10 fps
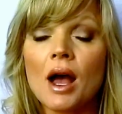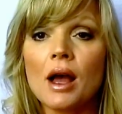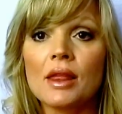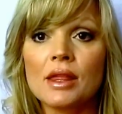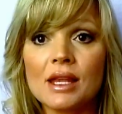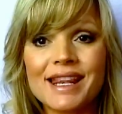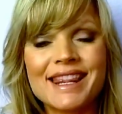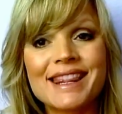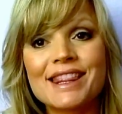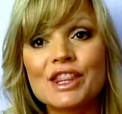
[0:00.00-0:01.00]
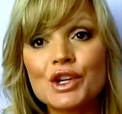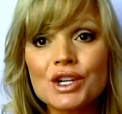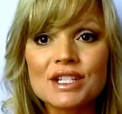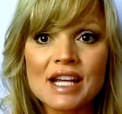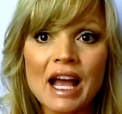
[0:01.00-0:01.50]
The
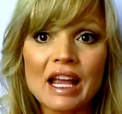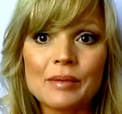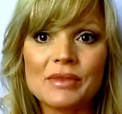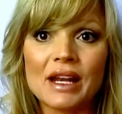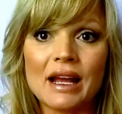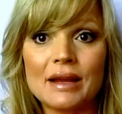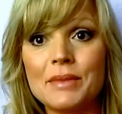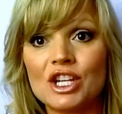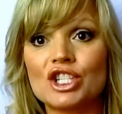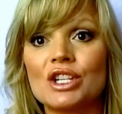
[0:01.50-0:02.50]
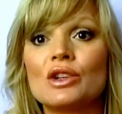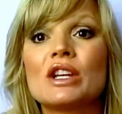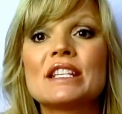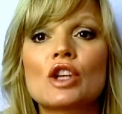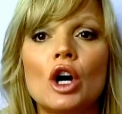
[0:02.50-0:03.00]
third type that I mentioned
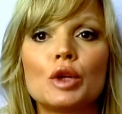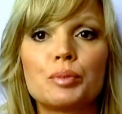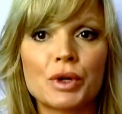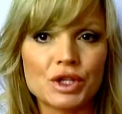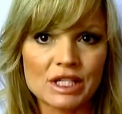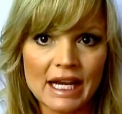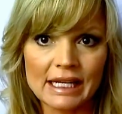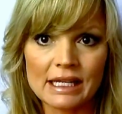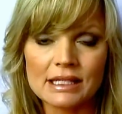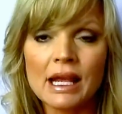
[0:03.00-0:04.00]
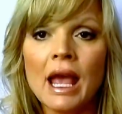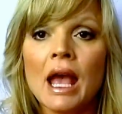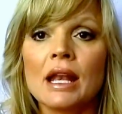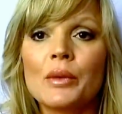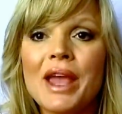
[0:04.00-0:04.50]
is called bursitis.
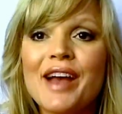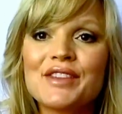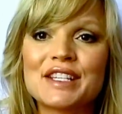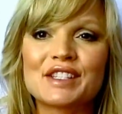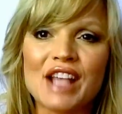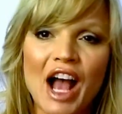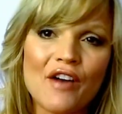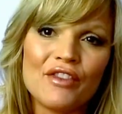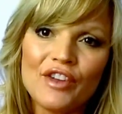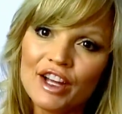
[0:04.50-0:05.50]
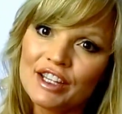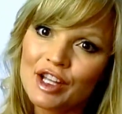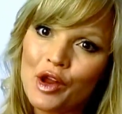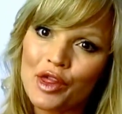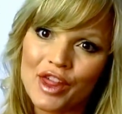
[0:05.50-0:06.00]
Now, we have these fun
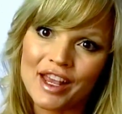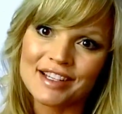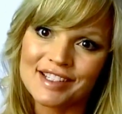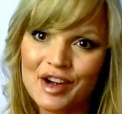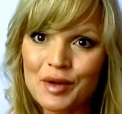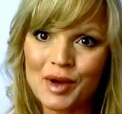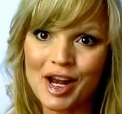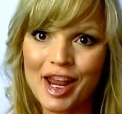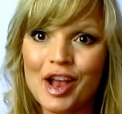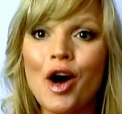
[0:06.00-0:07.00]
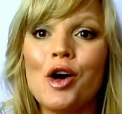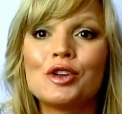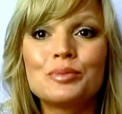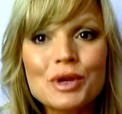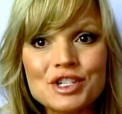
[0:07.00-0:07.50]
little things in our body
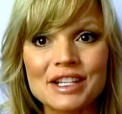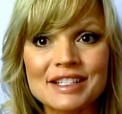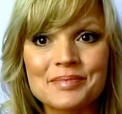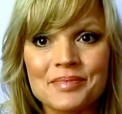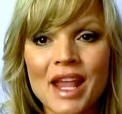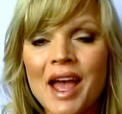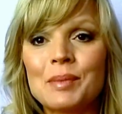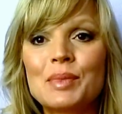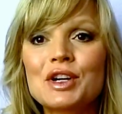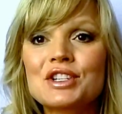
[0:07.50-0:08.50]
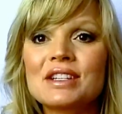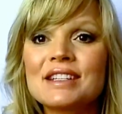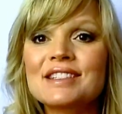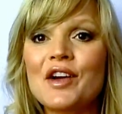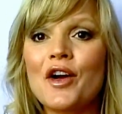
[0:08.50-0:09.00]
called bursas.
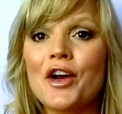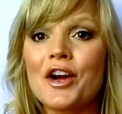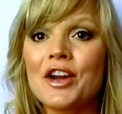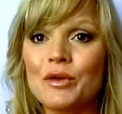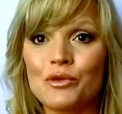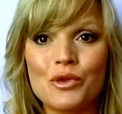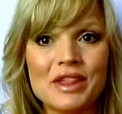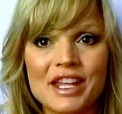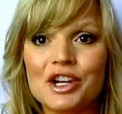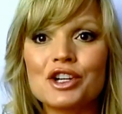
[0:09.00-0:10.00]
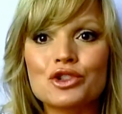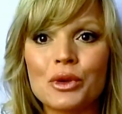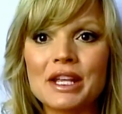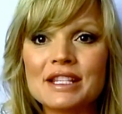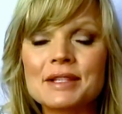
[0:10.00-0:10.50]
Bursas are within our
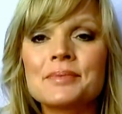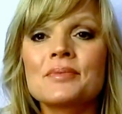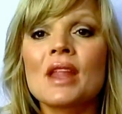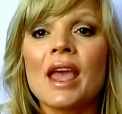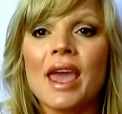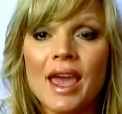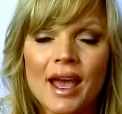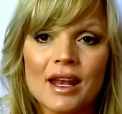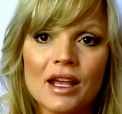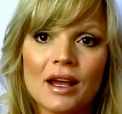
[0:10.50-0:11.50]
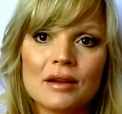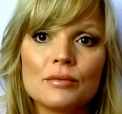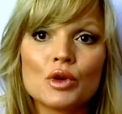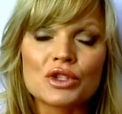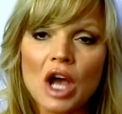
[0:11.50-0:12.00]
joints,
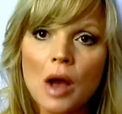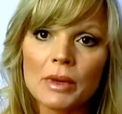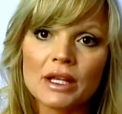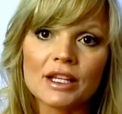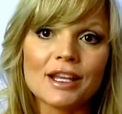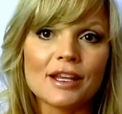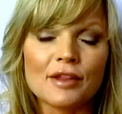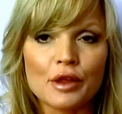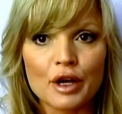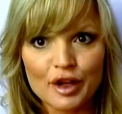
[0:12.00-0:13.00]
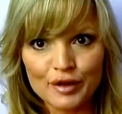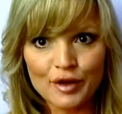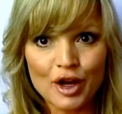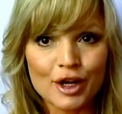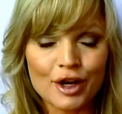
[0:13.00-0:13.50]
and most commonly thought of
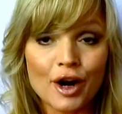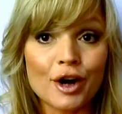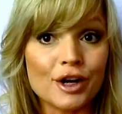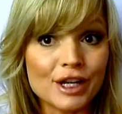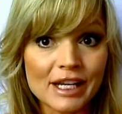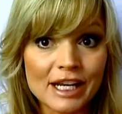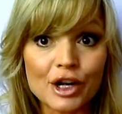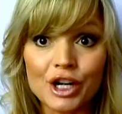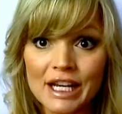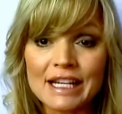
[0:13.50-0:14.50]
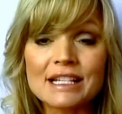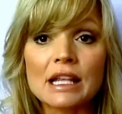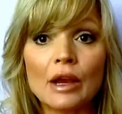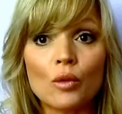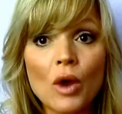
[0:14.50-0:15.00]
in our knees,
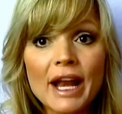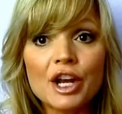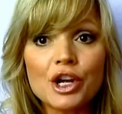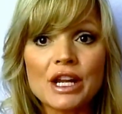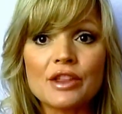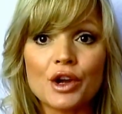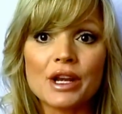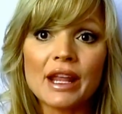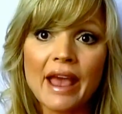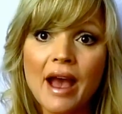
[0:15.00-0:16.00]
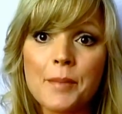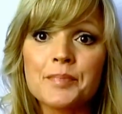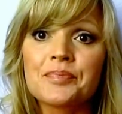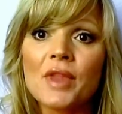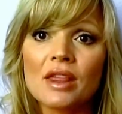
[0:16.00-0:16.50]
like right underneath our kneecap.
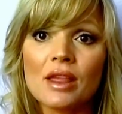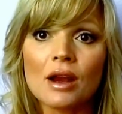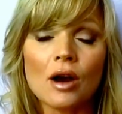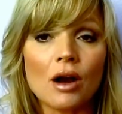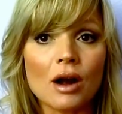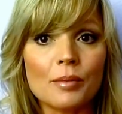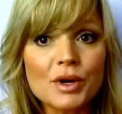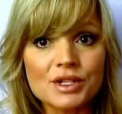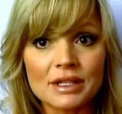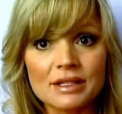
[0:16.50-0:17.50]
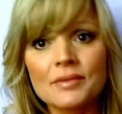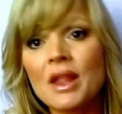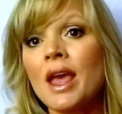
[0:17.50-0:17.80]
There are our bursas.